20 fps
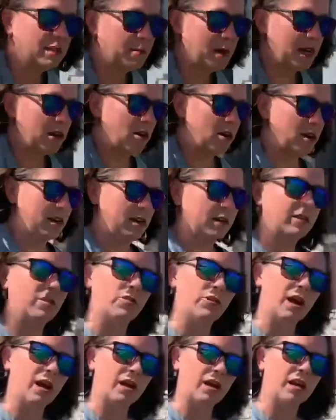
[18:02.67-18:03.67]
my garden. You're
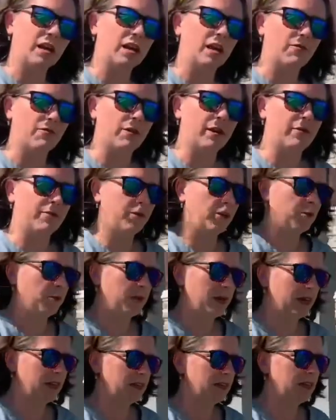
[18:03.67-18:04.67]
not going to get rid of your
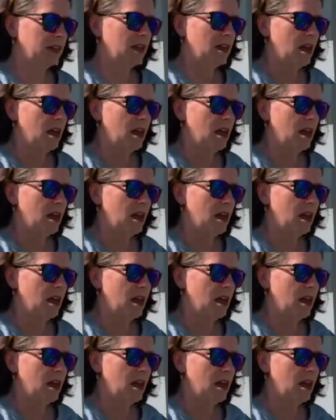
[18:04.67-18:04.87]
weeds.